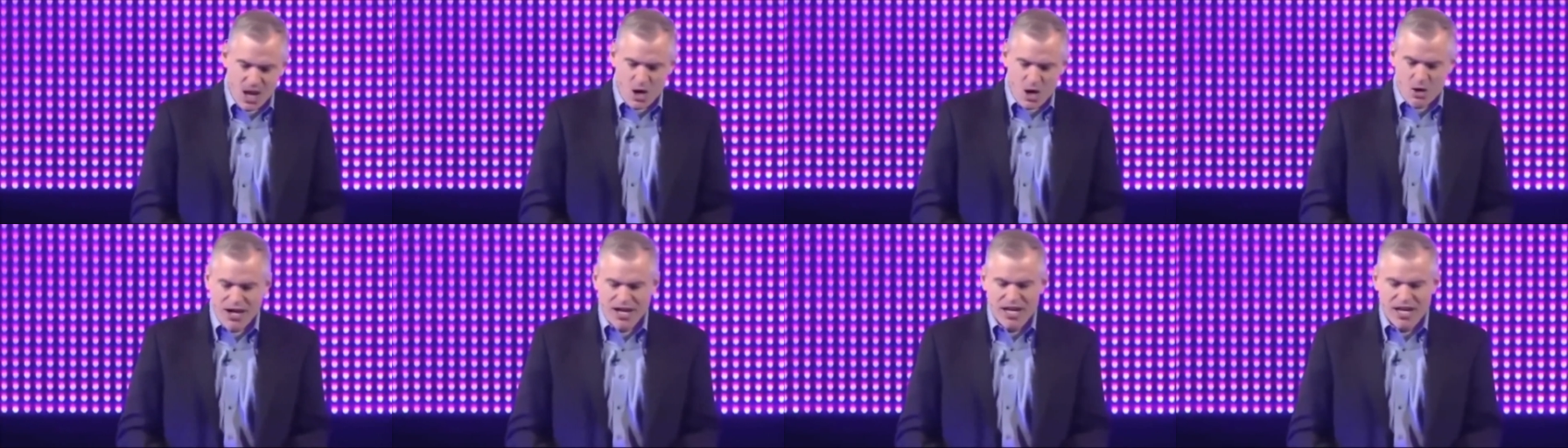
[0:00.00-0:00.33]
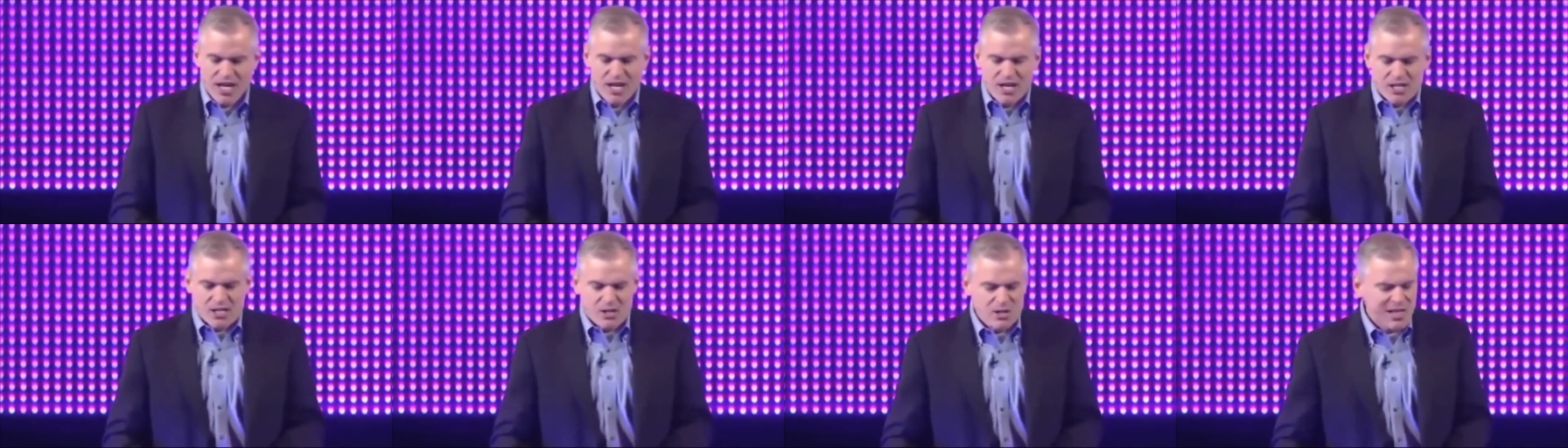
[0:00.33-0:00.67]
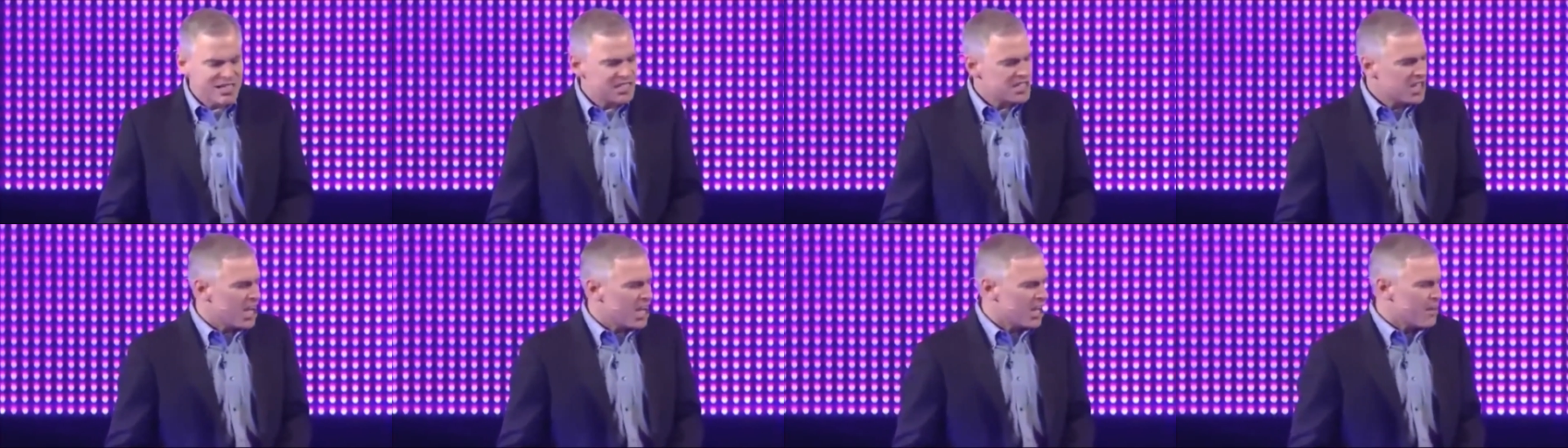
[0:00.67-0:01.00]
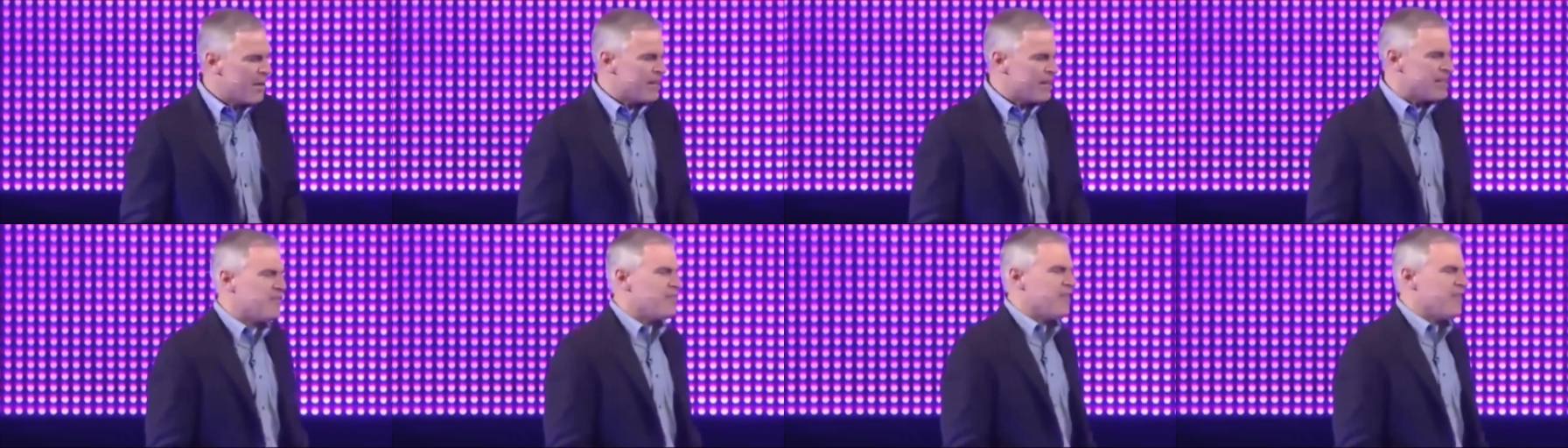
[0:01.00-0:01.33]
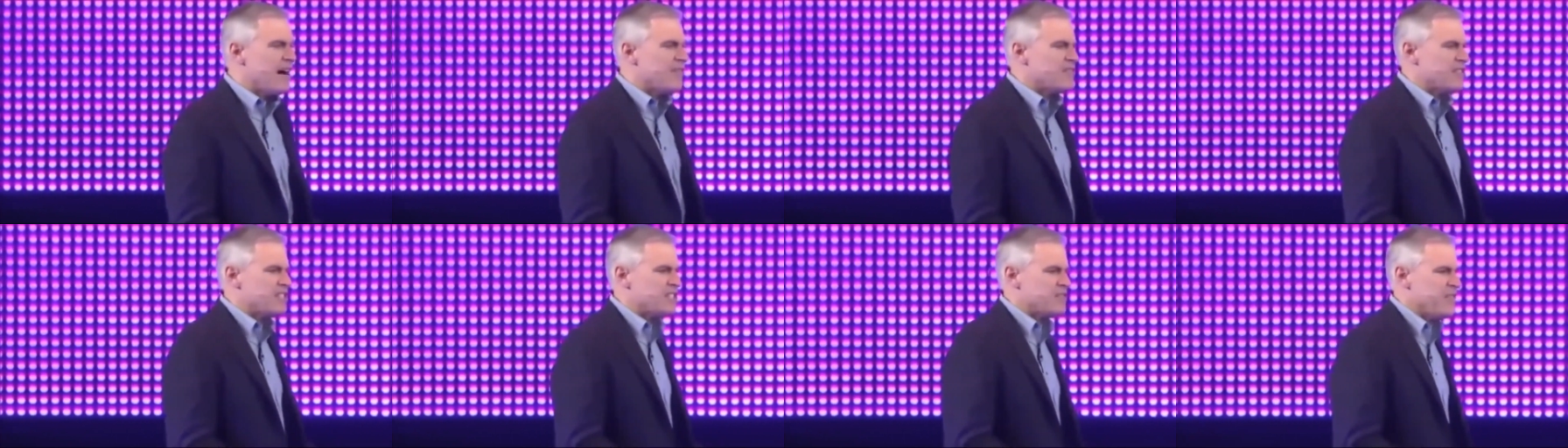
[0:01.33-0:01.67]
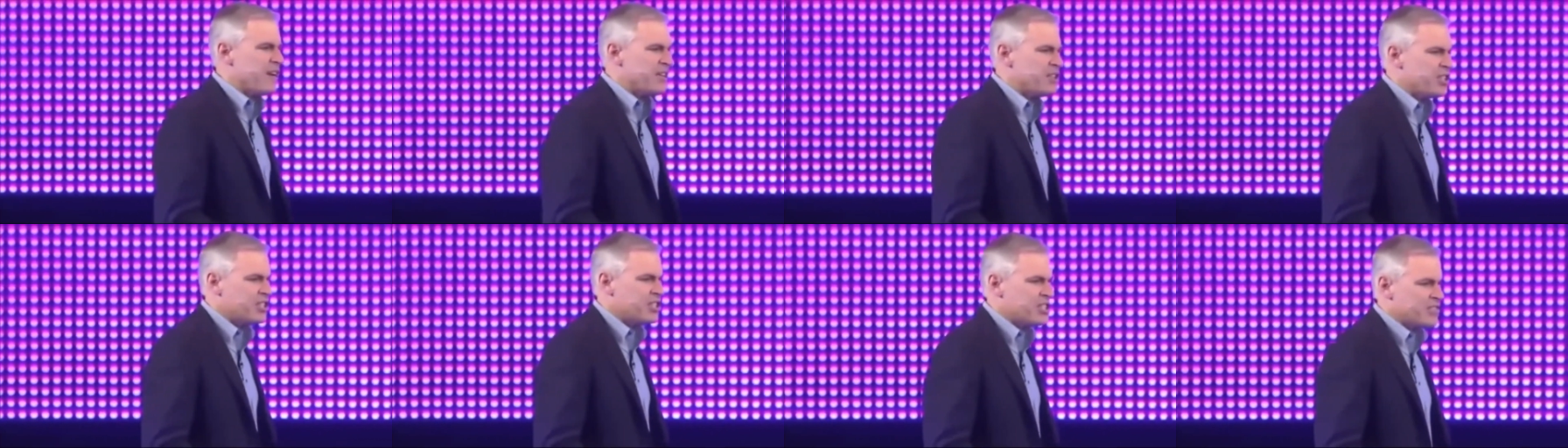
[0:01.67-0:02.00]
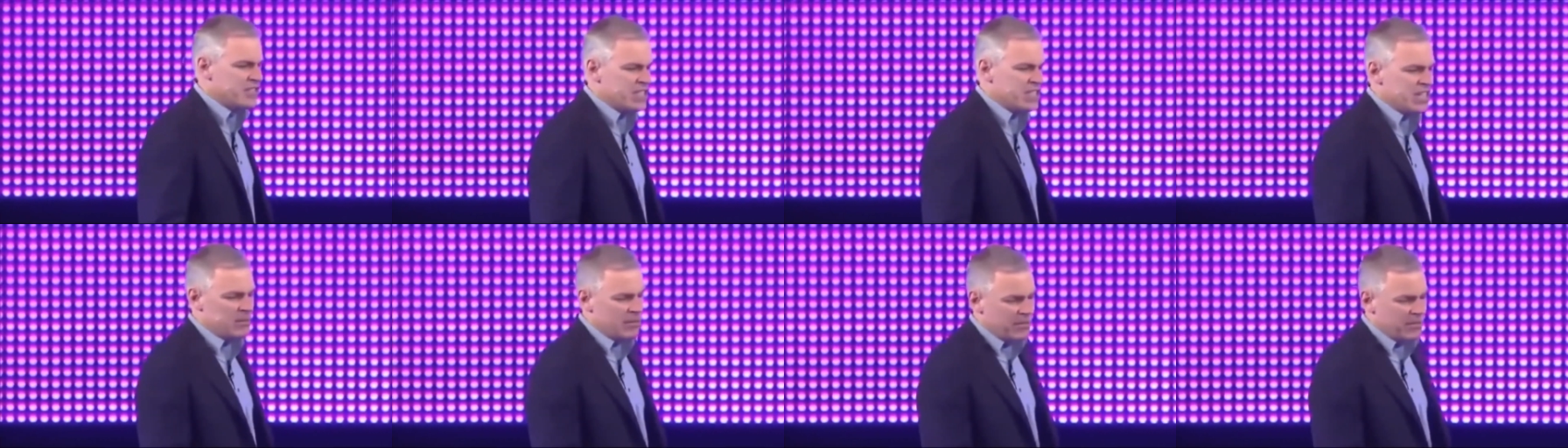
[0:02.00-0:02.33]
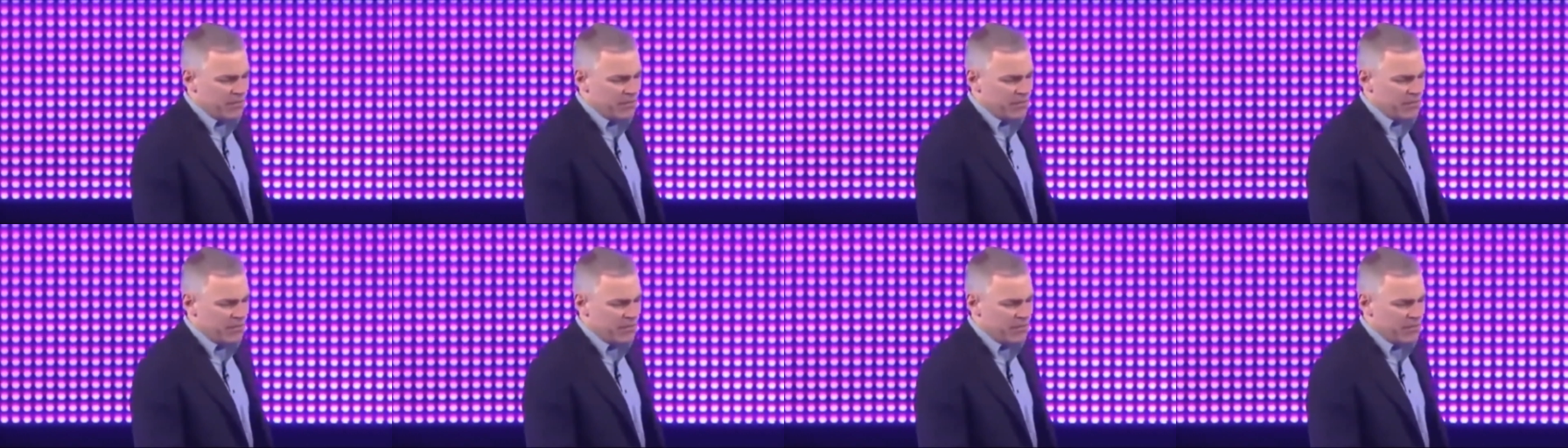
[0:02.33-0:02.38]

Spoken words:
Okay, so let's talk about the 5 dysfunctions of a team.